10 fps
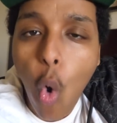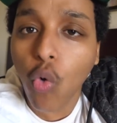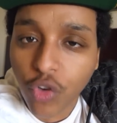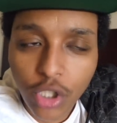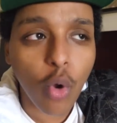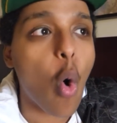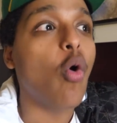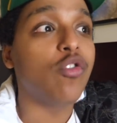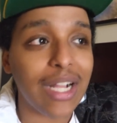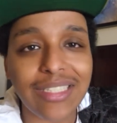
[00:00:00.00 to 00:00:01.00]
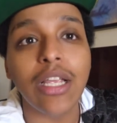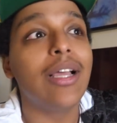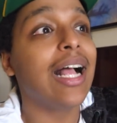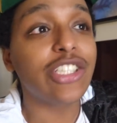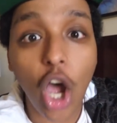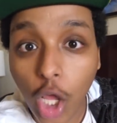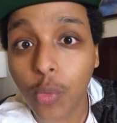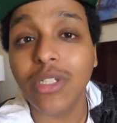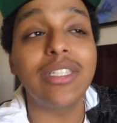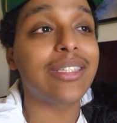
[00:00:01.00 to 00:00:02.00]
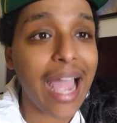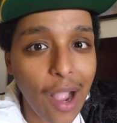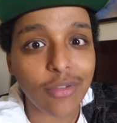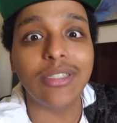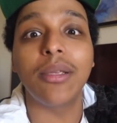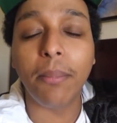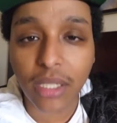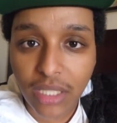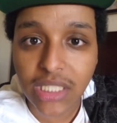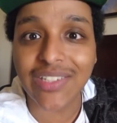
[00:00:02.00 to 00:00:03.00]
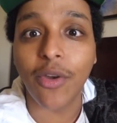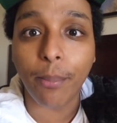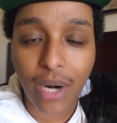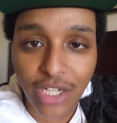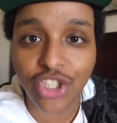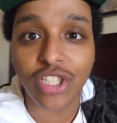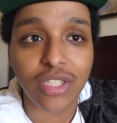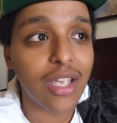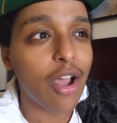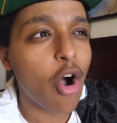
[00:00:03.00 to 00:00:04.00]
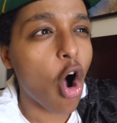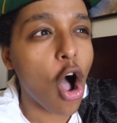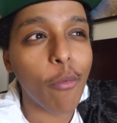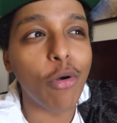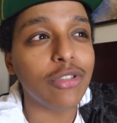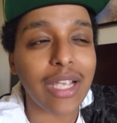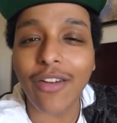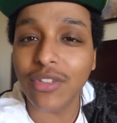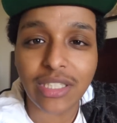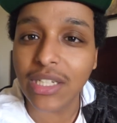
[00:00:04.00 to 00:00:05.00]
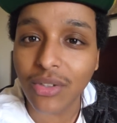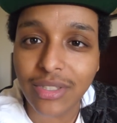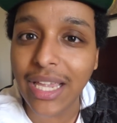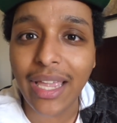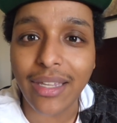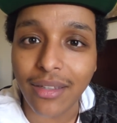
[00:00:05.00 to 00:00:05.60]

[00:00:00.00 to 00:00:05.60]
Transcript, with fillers: Over and over. That's hundreds and thousands and millions of impressions almost every single day.